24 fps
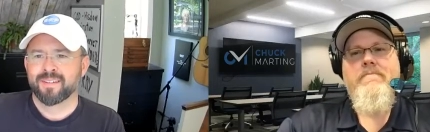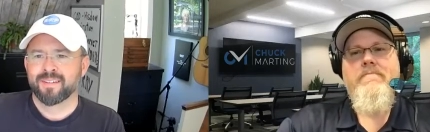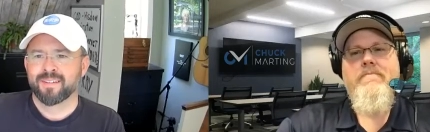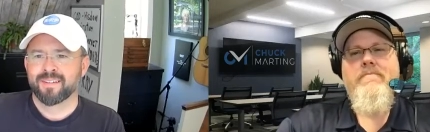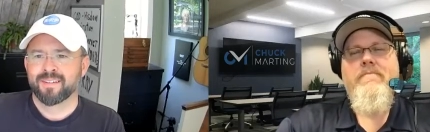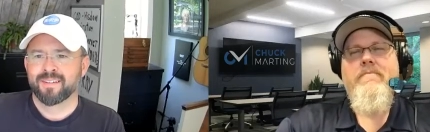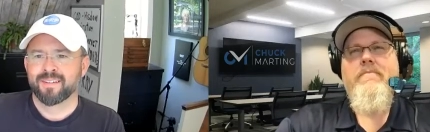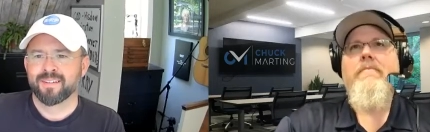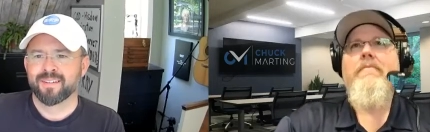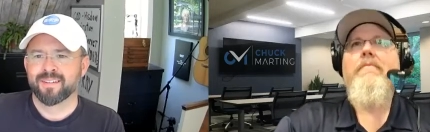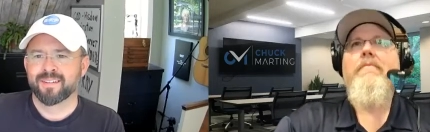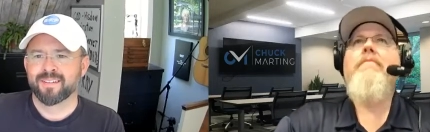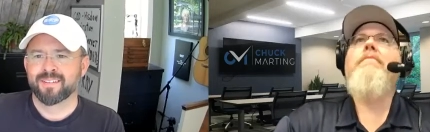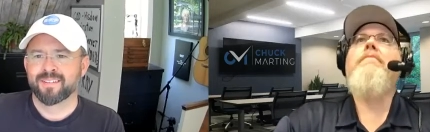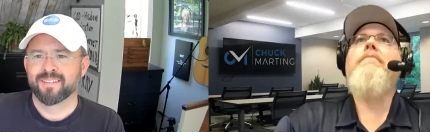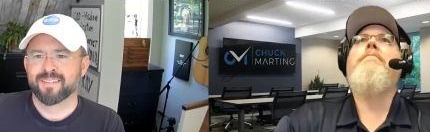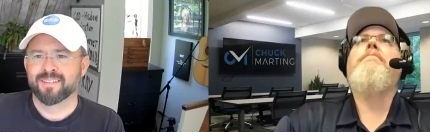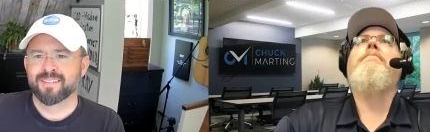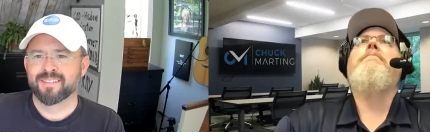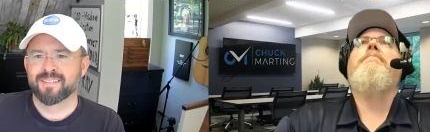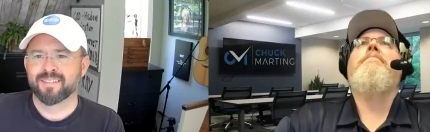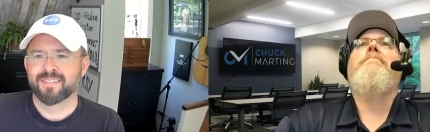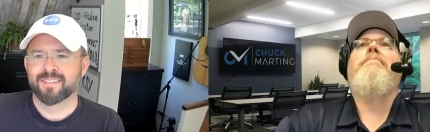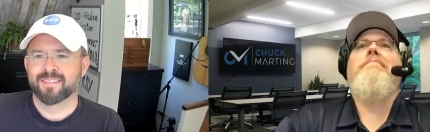Speaker 1: and
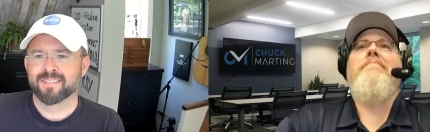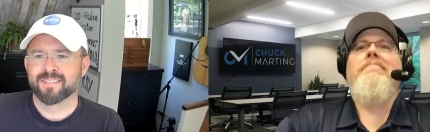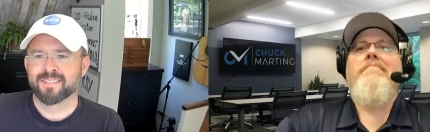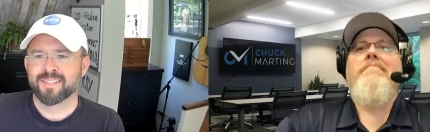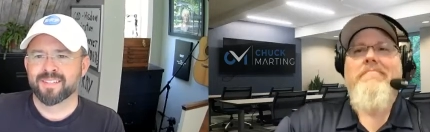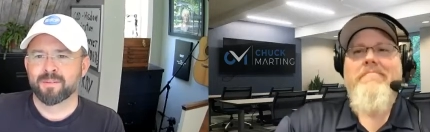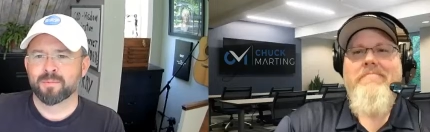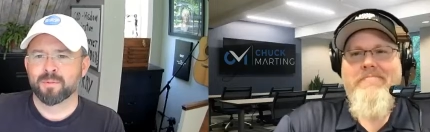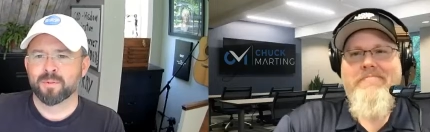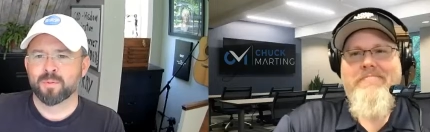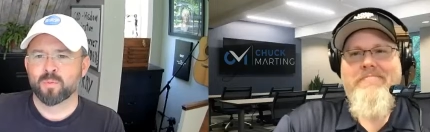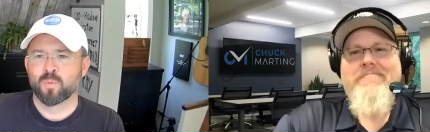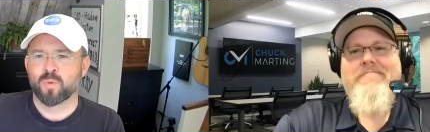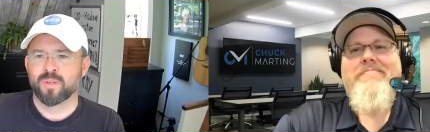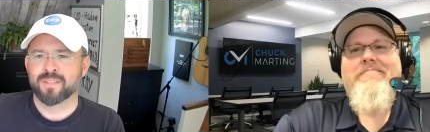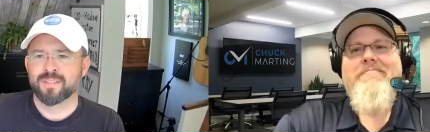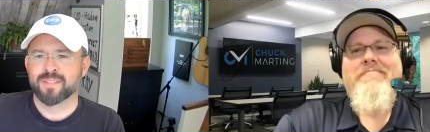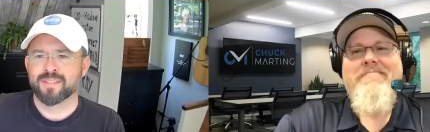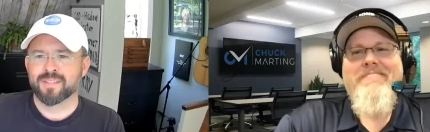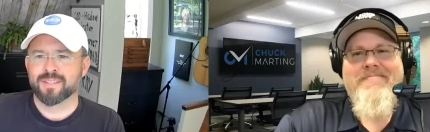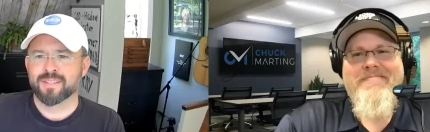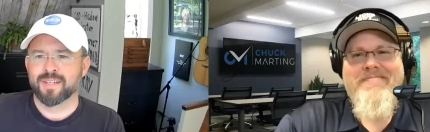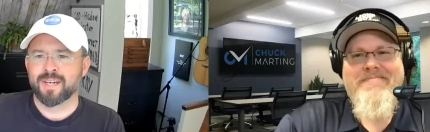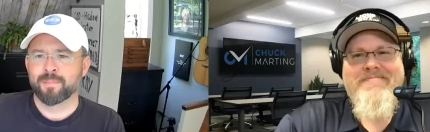it's a little town with
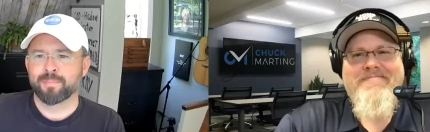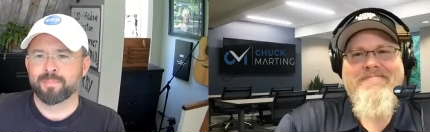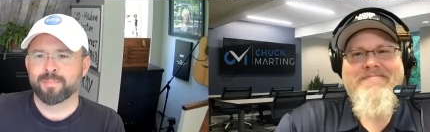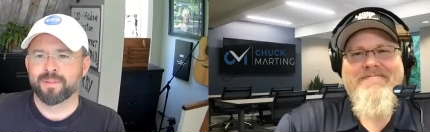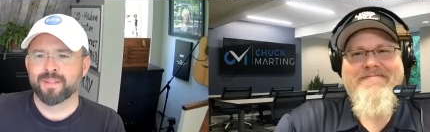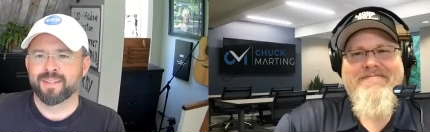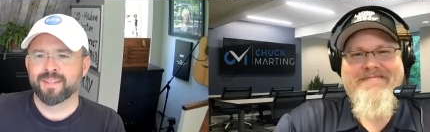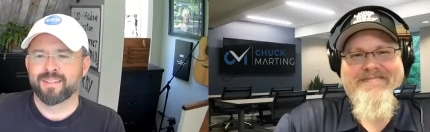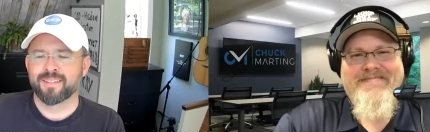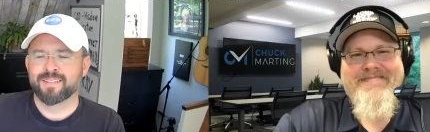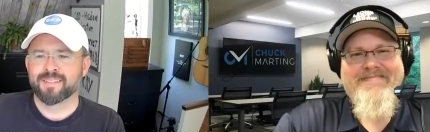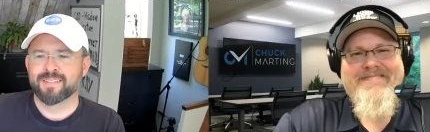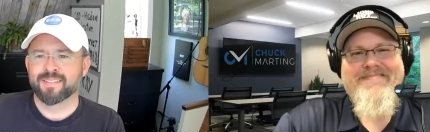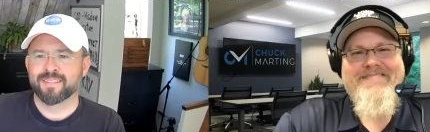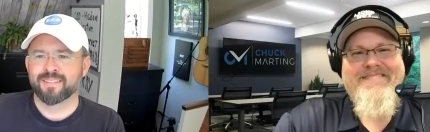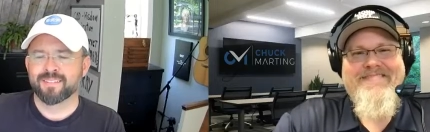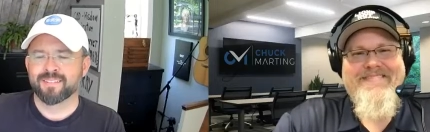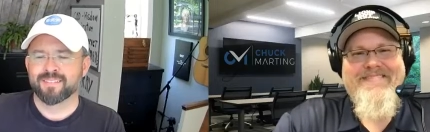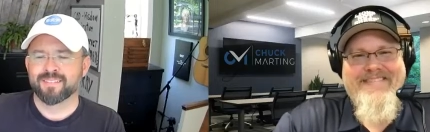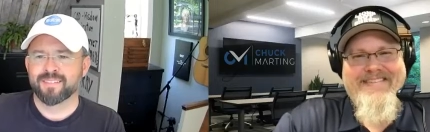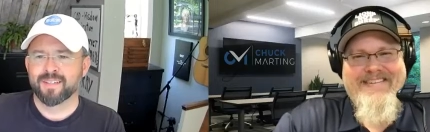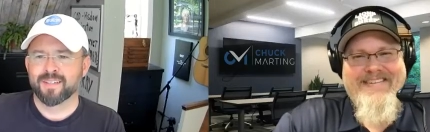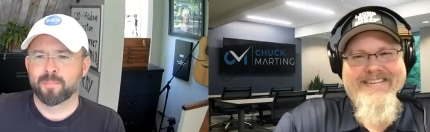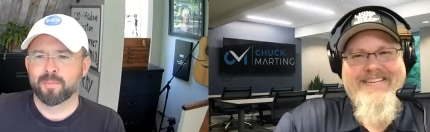one stoplight
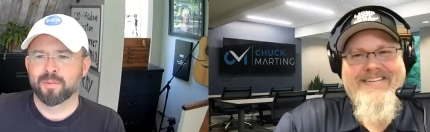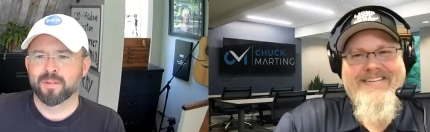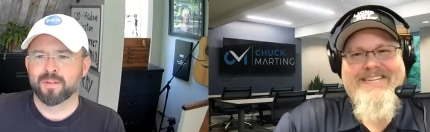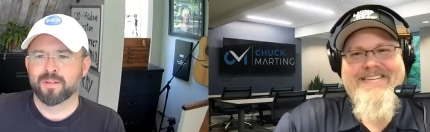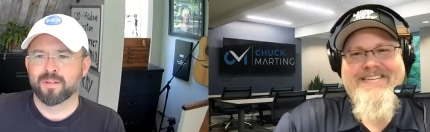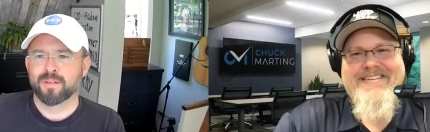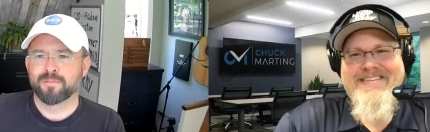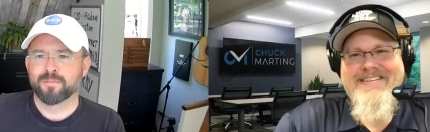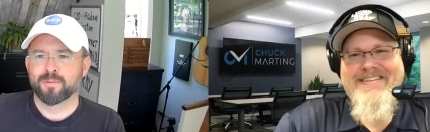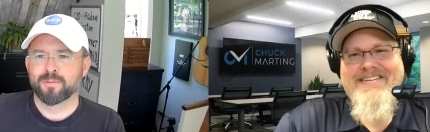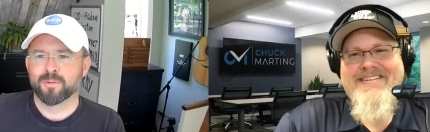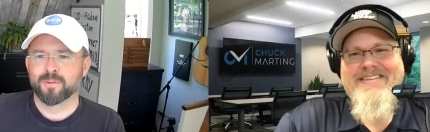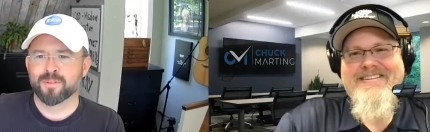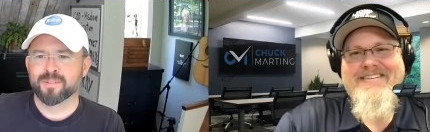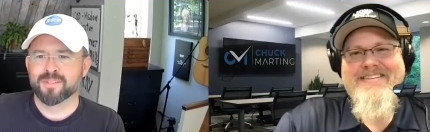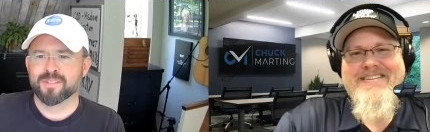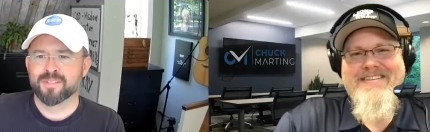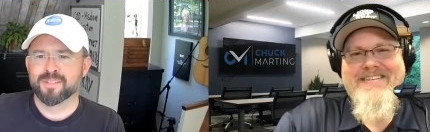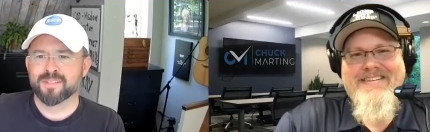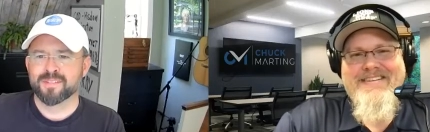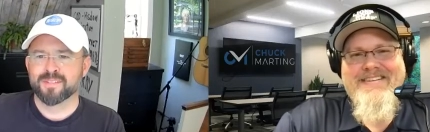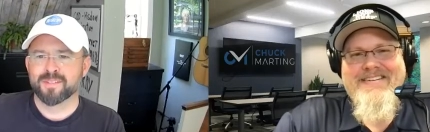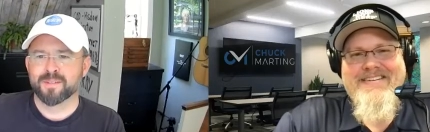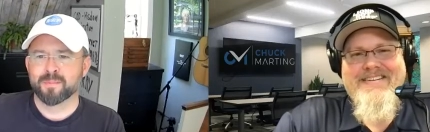and a couple of golf
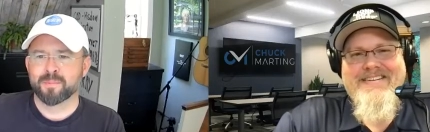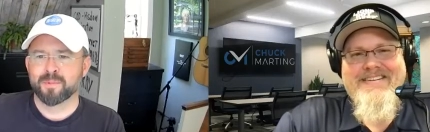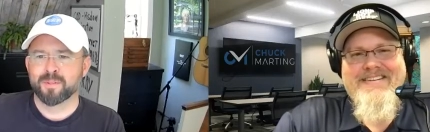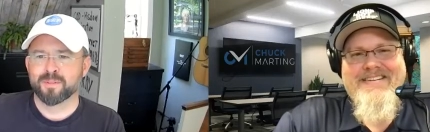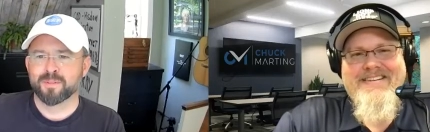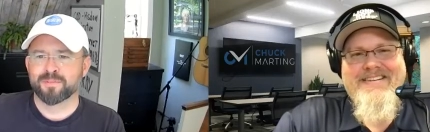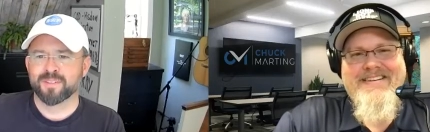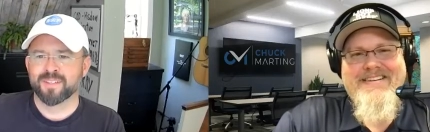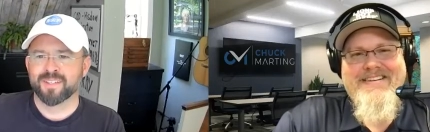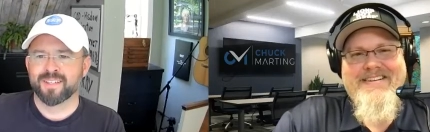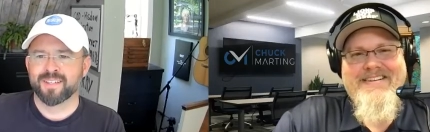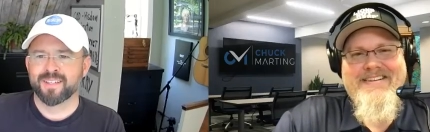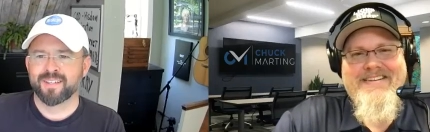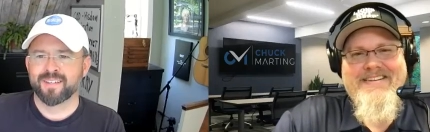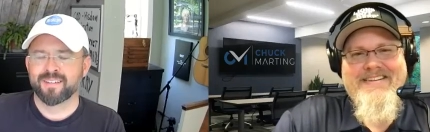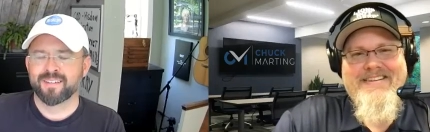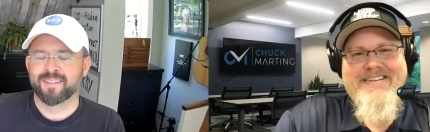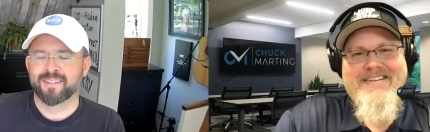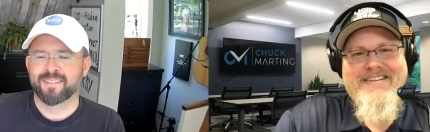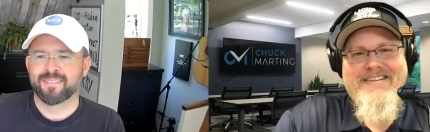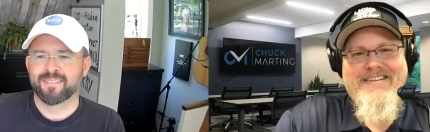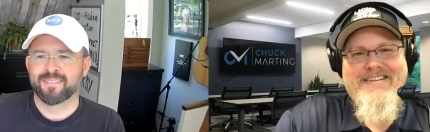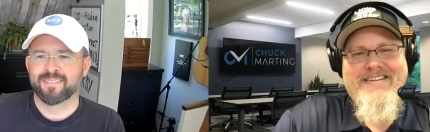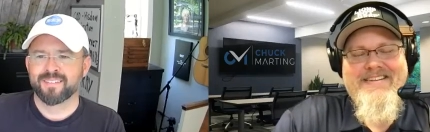courses and a beautiful
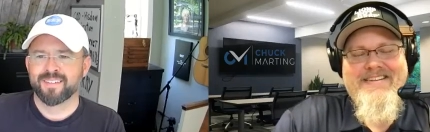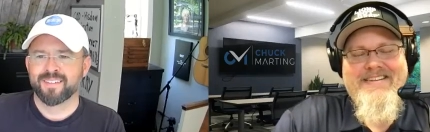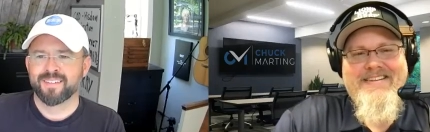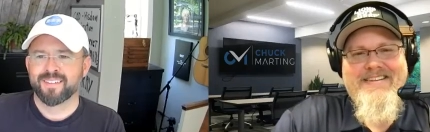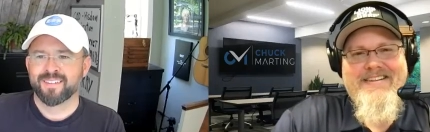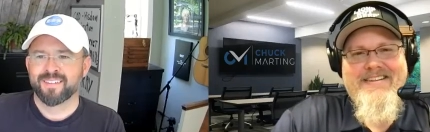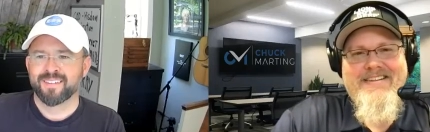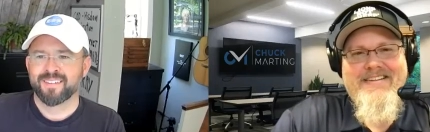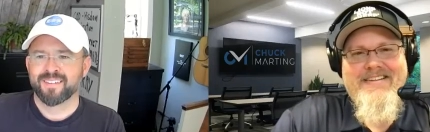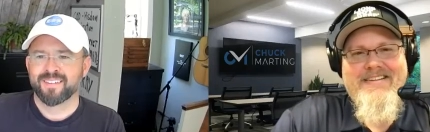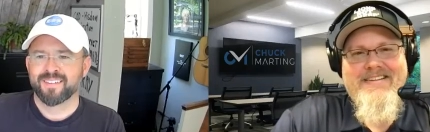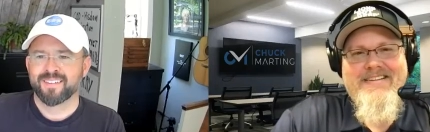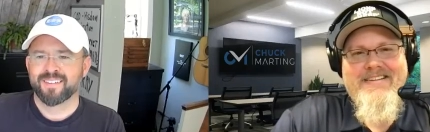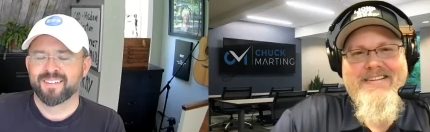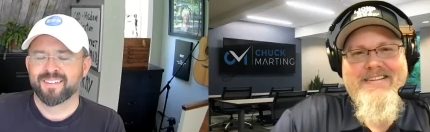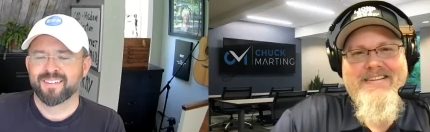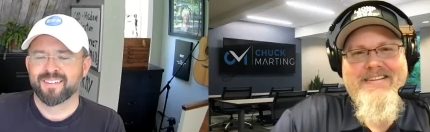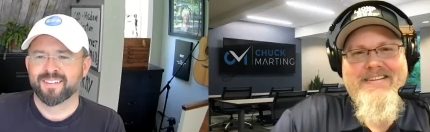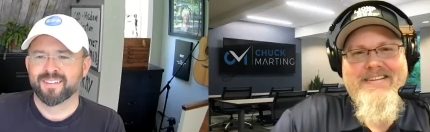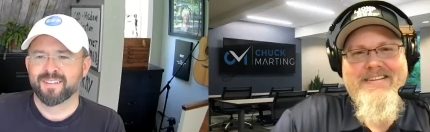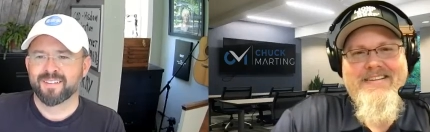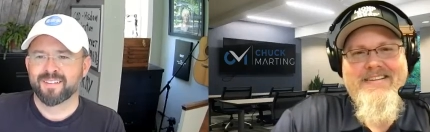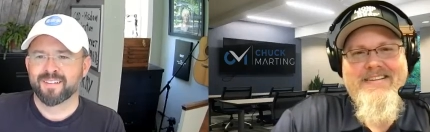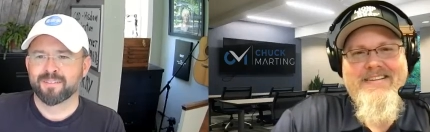lake and a
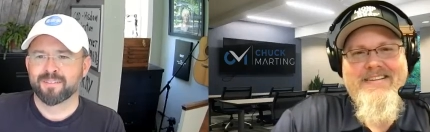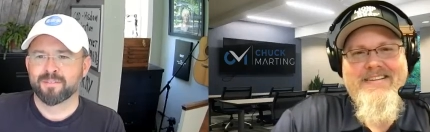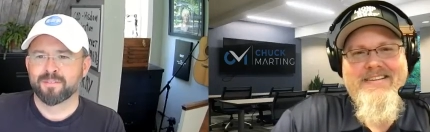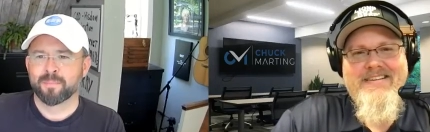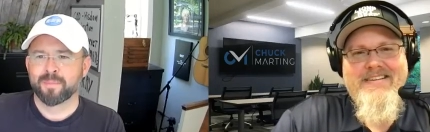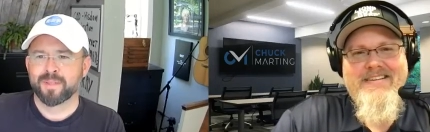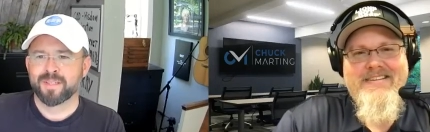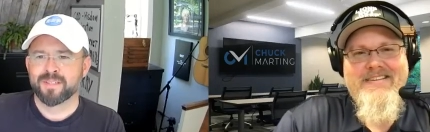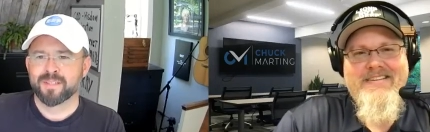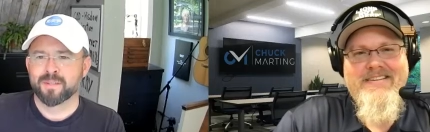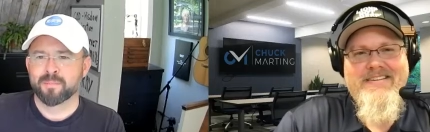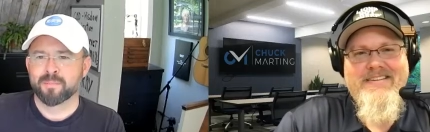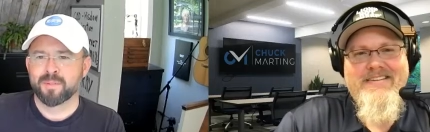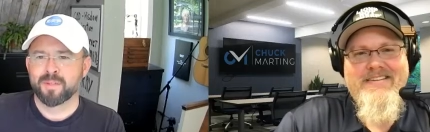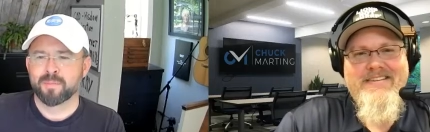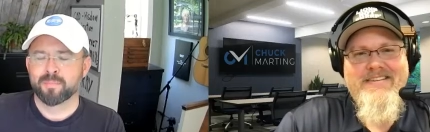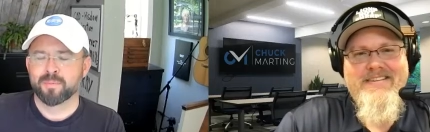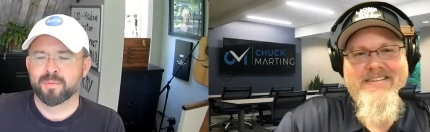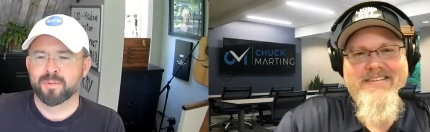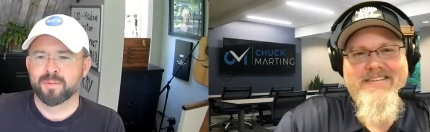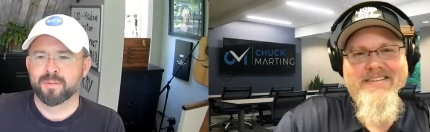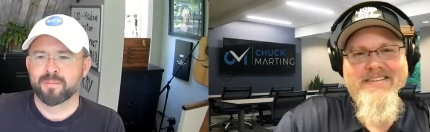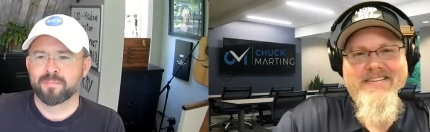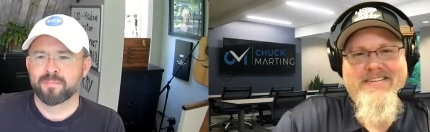lot of amazing
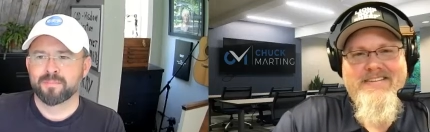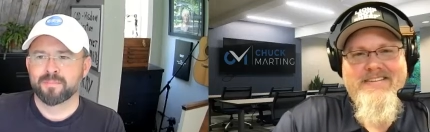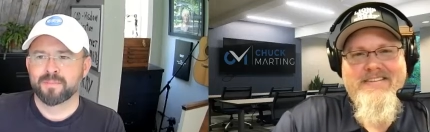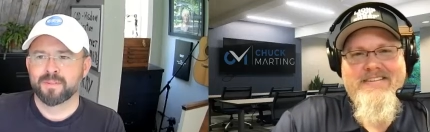people.